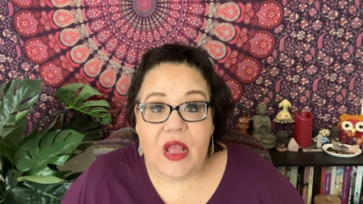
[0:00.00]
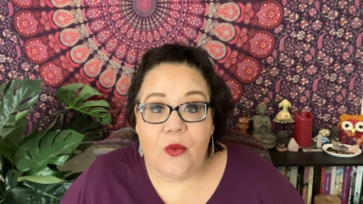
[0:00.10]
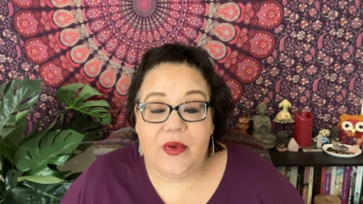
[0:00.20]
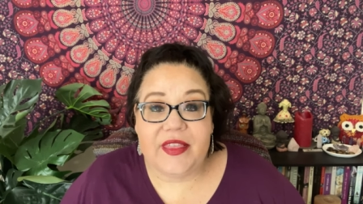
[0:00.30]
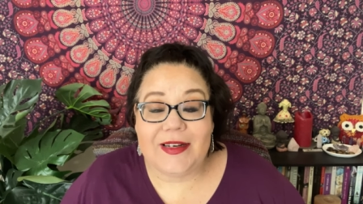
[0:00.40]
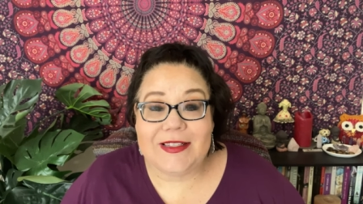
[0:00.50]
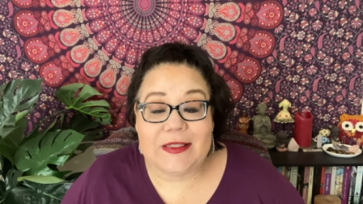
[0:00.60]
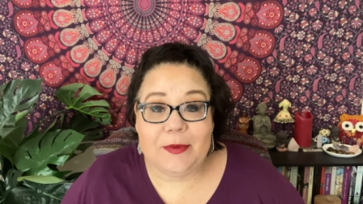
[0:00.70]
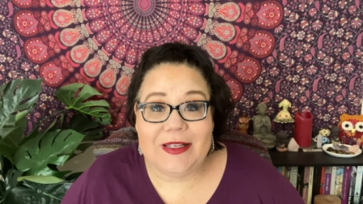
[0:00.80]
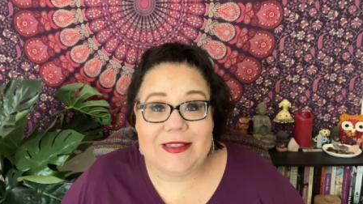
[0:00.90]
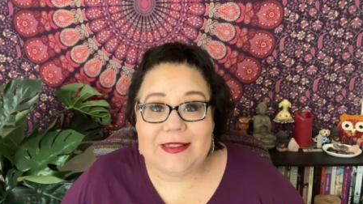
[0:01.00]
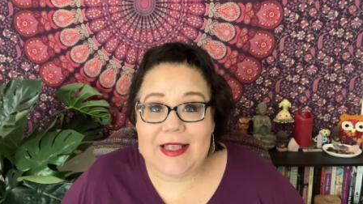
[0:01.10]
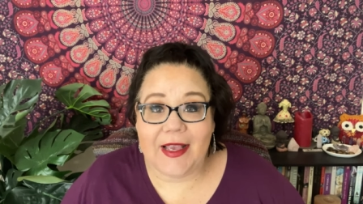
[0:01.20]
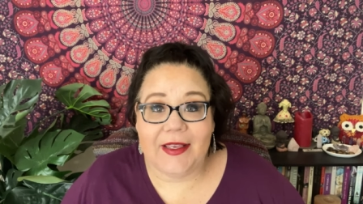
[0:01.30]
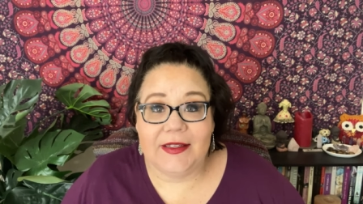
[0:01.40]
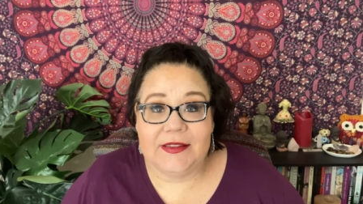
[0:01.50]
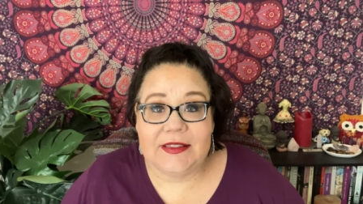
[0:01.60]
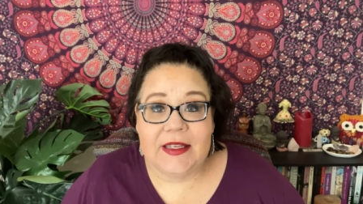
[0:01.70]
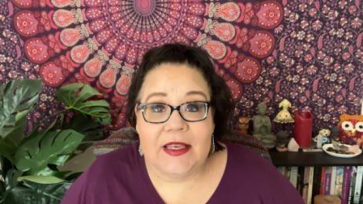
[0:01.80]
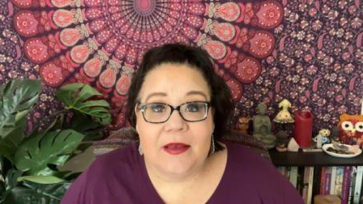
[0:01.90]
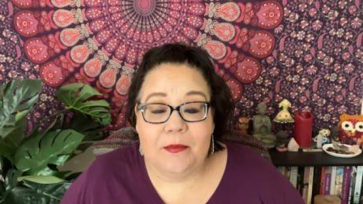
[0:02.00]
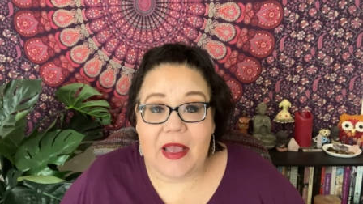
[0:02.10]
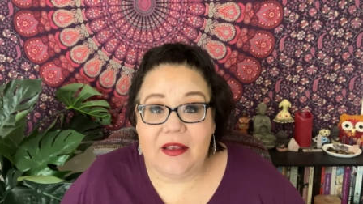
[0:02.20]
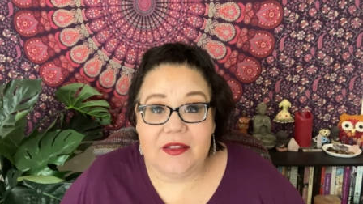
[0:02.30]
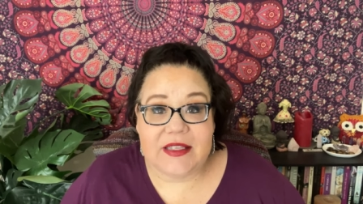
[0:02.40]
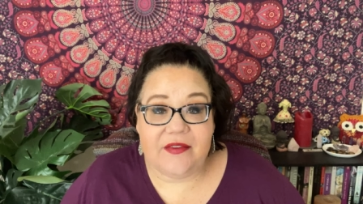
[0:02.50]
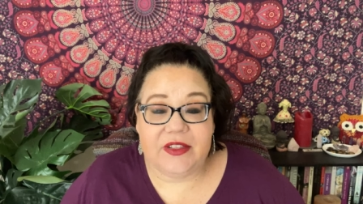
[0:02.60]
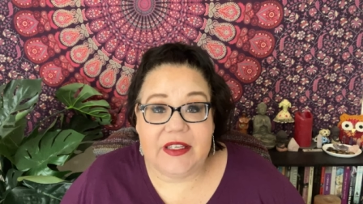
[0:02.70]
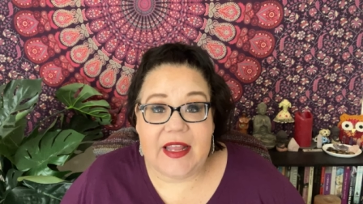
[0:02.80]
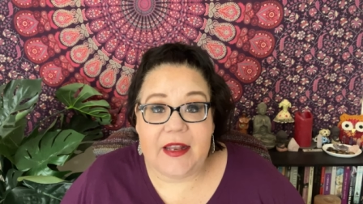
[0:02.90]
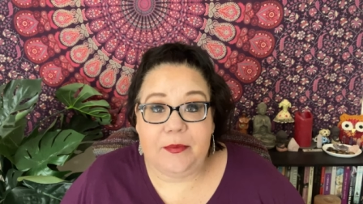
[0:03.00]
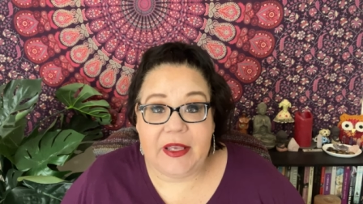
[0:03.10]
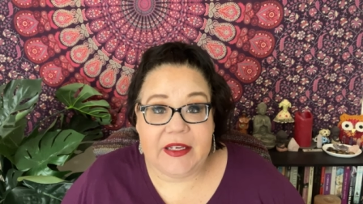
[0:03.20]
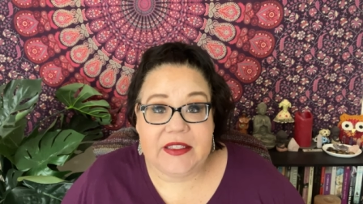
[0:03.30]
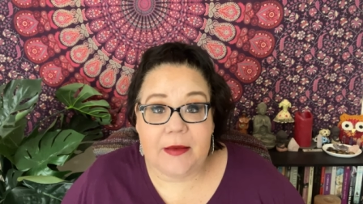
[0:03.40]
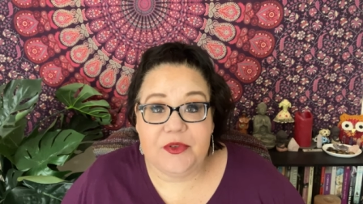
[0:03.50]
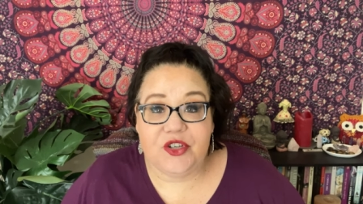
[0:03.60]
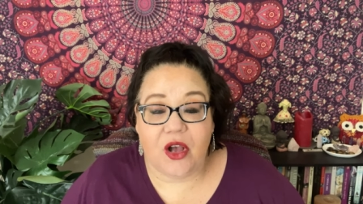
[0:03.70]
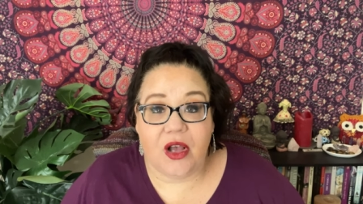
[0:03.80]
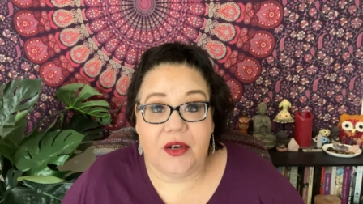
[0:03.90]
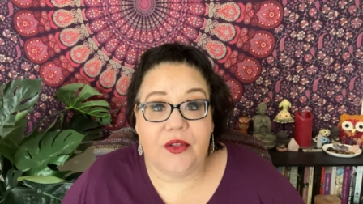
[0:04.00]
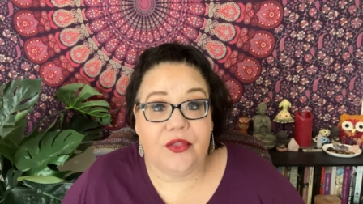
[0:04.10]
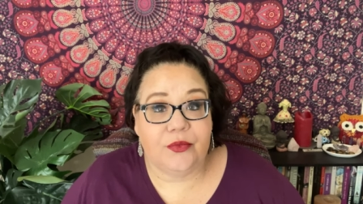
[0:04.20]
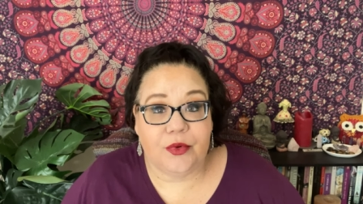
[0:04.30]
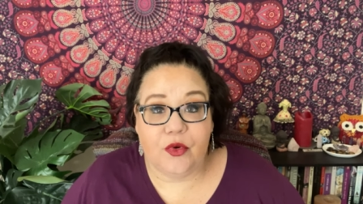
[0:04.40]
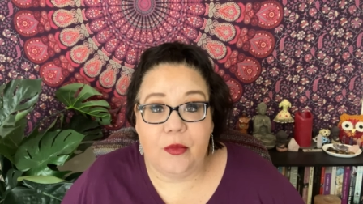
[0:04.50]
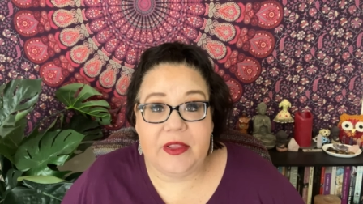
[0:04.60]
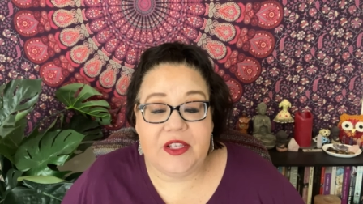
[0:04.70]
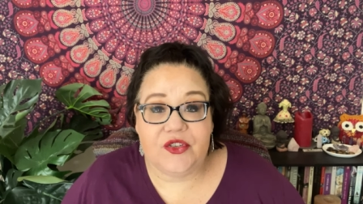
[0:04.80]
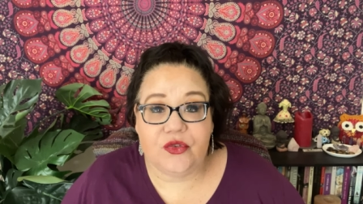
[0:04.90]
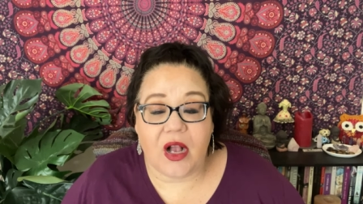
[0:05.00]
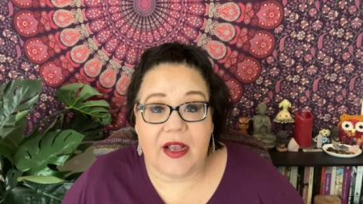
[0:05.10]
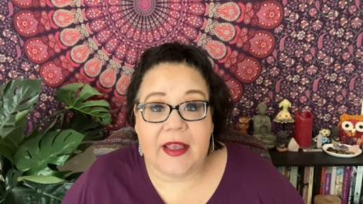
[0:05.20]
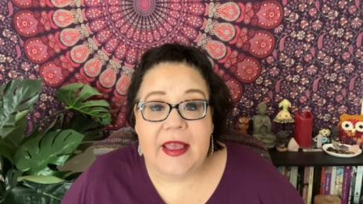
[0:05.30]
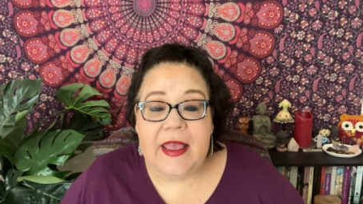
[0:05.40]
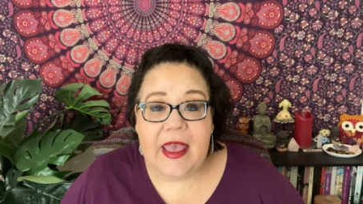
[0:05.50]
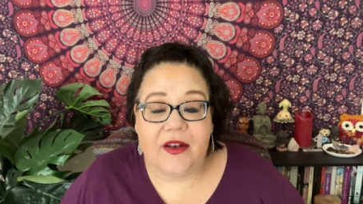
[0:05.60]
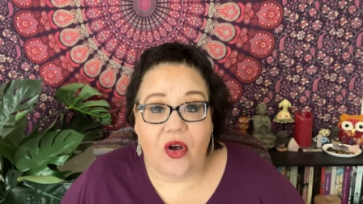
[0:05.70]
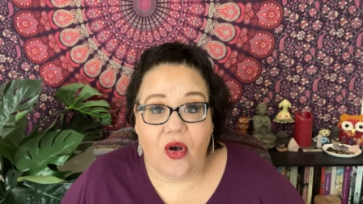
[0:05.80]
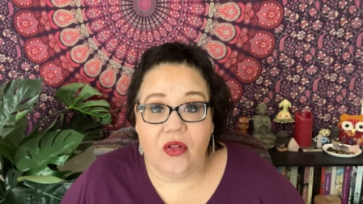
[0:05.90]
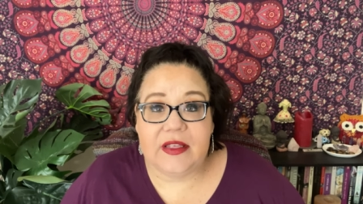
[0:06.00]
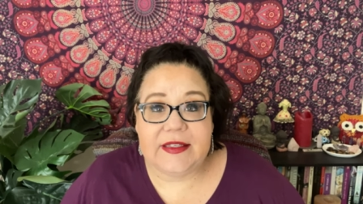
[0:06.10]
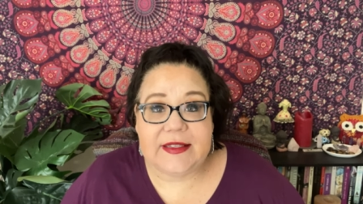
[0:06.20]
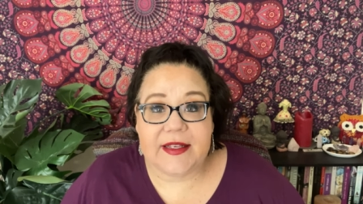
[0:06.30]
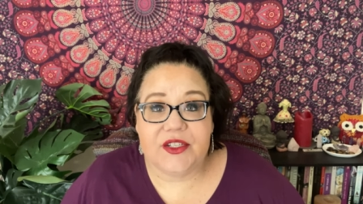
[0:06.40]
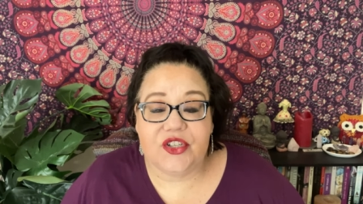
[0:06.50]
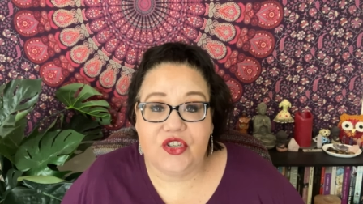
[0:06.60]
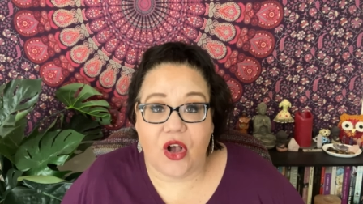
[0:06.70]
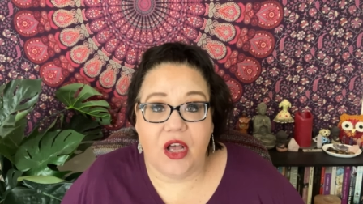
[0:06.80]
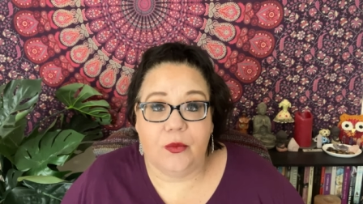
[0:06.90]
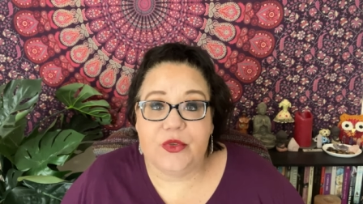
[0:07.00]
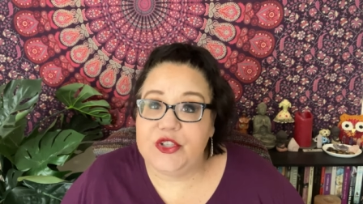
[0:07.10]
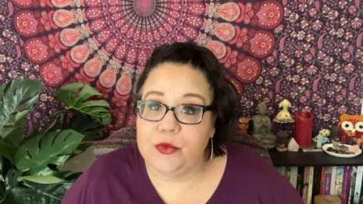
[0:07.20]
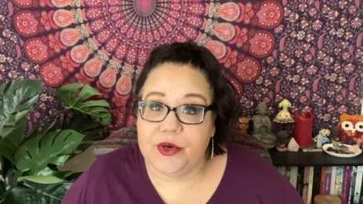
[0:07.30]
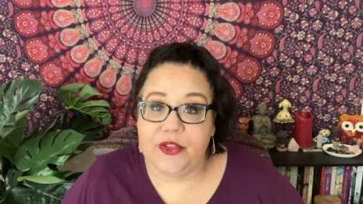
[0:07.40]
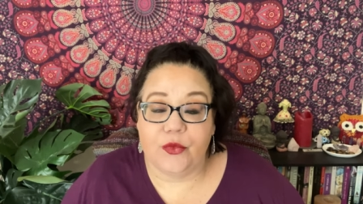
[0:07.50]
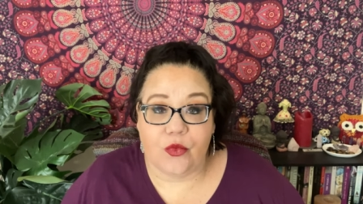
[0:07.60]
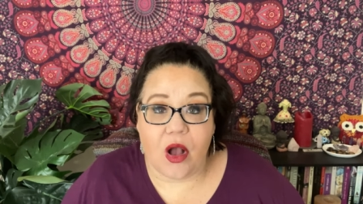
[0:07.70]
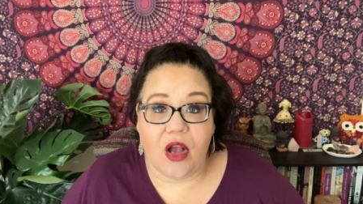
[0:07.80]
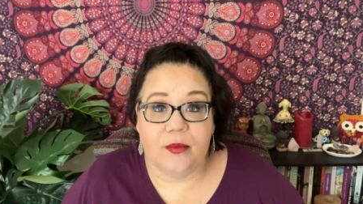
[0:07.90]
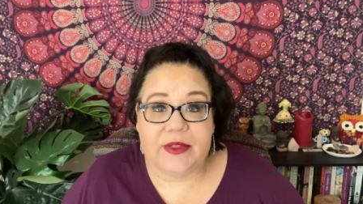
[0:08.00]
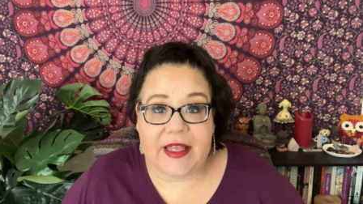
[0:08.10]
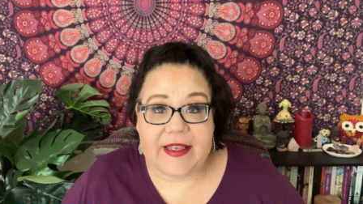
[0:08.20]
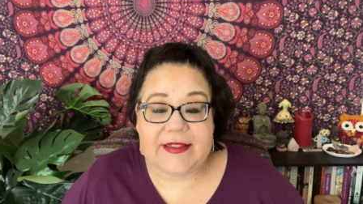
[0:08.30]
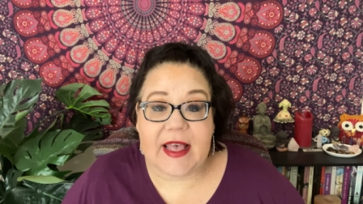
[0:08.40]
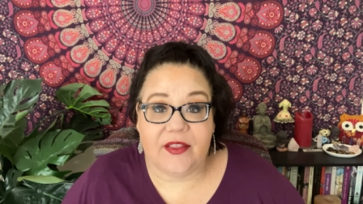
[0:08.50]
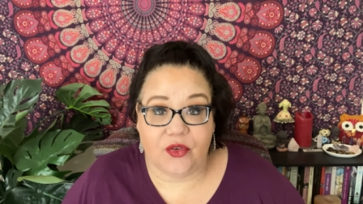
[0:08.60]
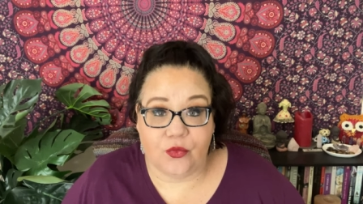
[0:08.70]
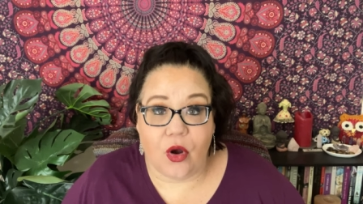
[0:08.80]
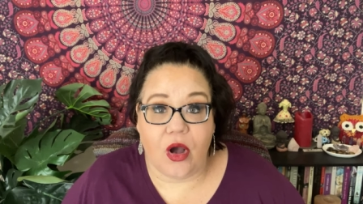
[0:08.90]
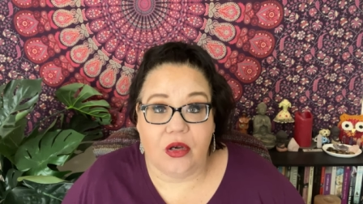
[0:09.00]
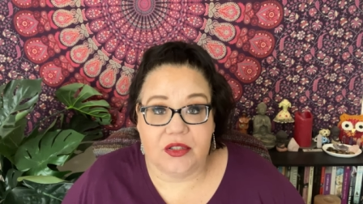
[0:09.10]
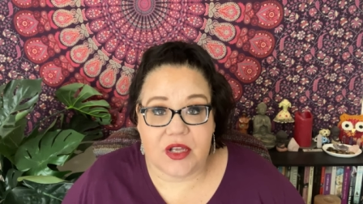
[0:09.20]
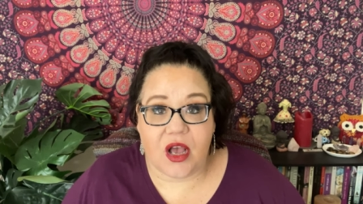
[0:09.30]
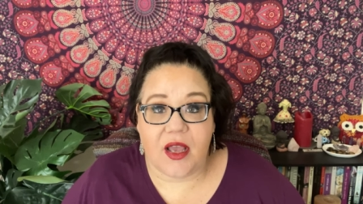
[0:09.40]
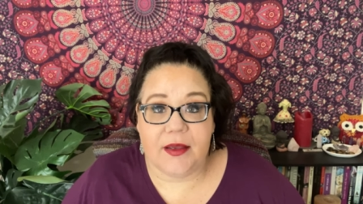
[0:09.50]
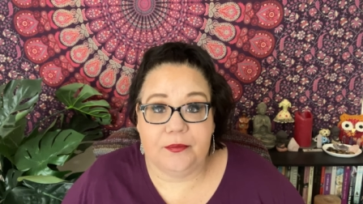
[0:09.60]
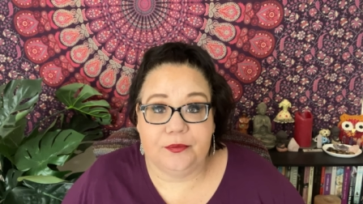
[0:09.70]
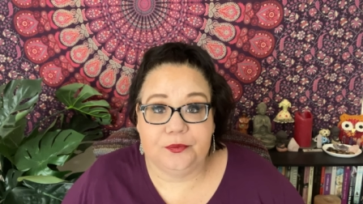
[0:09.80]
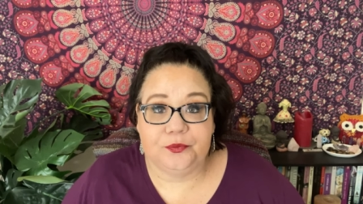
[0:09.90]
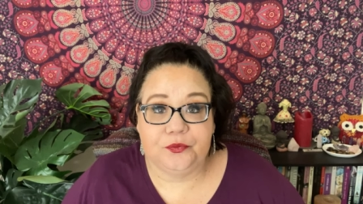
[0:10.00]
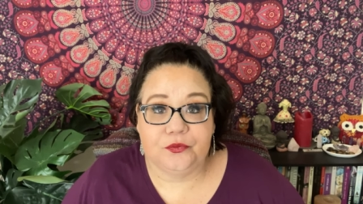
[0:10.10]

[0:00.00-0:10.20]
Within a split second, Michael Devlin had picked up Shawn, threw him in the truck, and all he said to Shawn was, "You were in the wrong place at the wrong time."